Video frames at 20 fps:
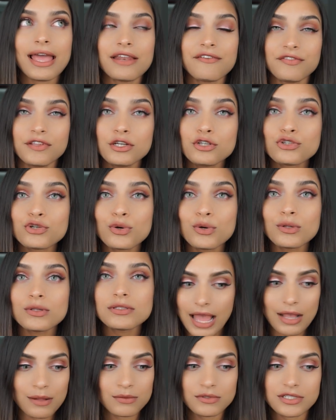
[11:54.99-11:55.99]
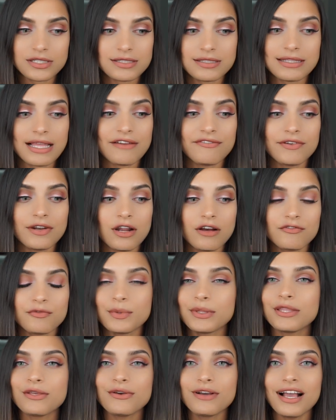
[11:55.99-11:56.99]
And if they're trolls, I will just laugh it off
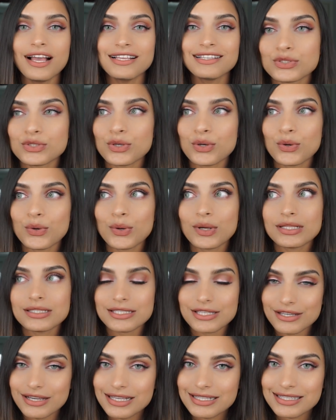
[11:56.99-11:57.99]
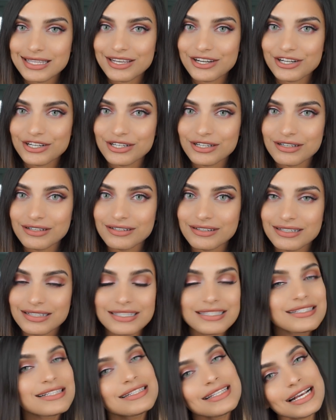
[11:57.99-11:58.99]
with you guys. So I'll see you guys later.
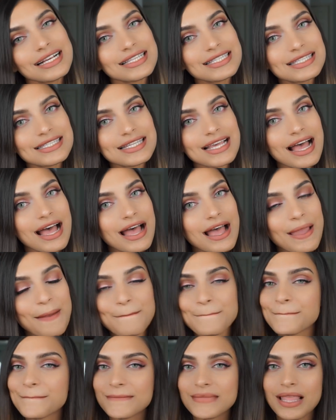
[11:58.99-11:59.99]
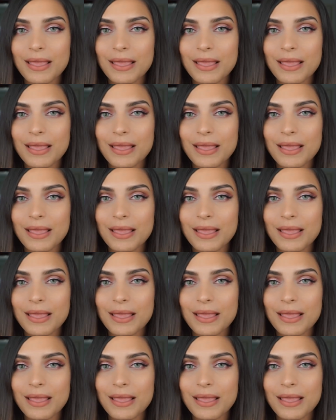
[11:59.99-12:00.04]
Till next time.